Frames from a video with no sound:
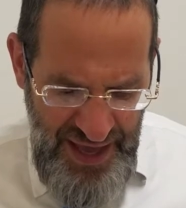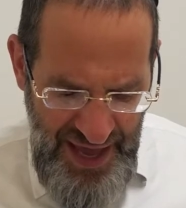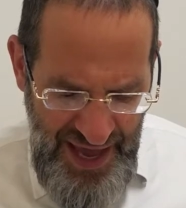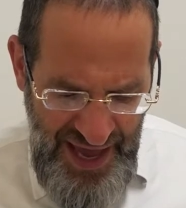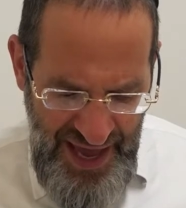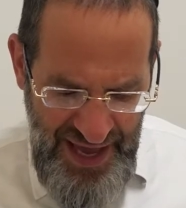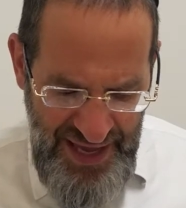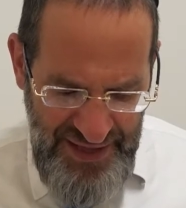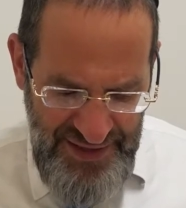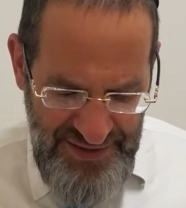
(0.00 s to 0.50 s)

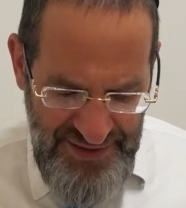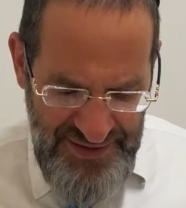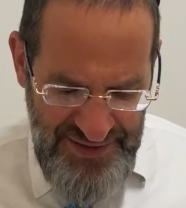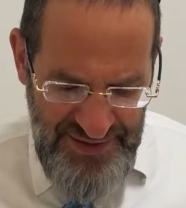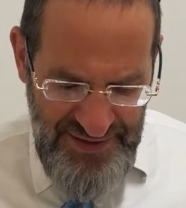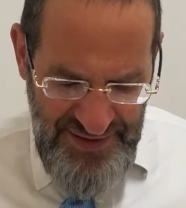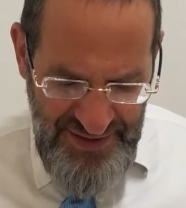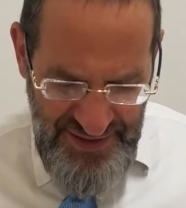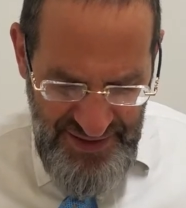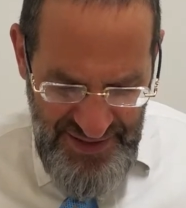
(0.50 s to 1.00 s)

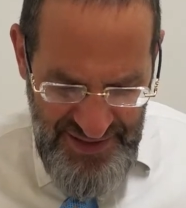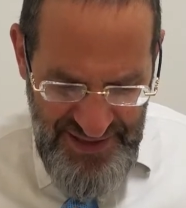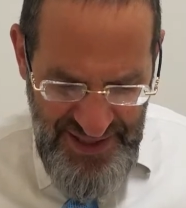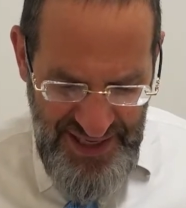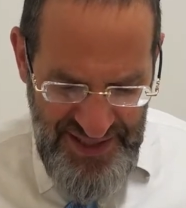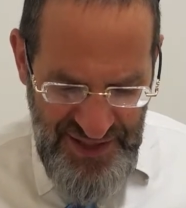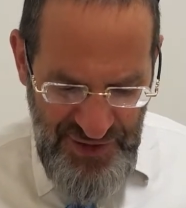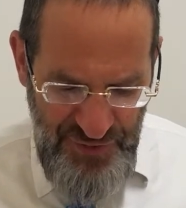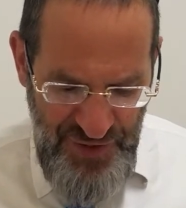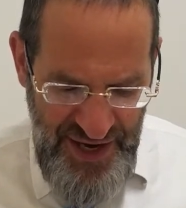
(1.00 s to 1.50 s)
and he
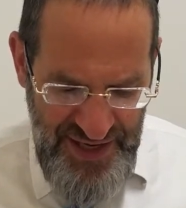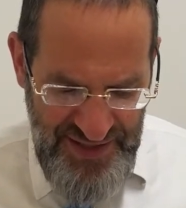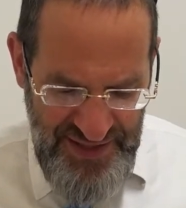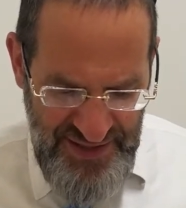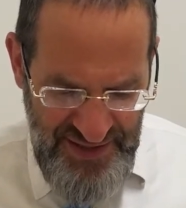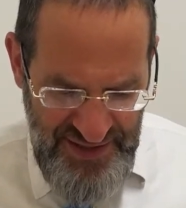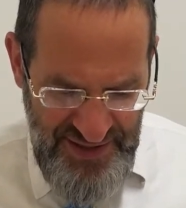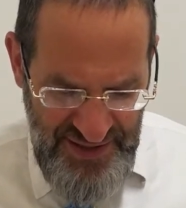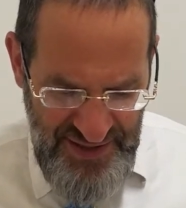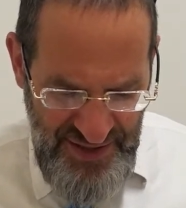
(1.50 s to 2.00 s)
takes a
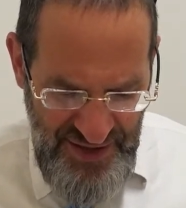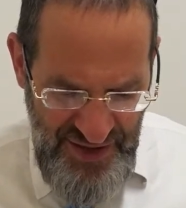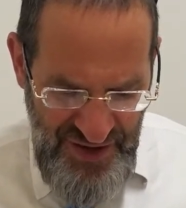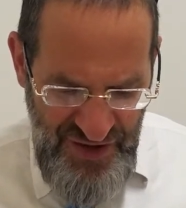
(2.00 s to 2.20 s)
rest.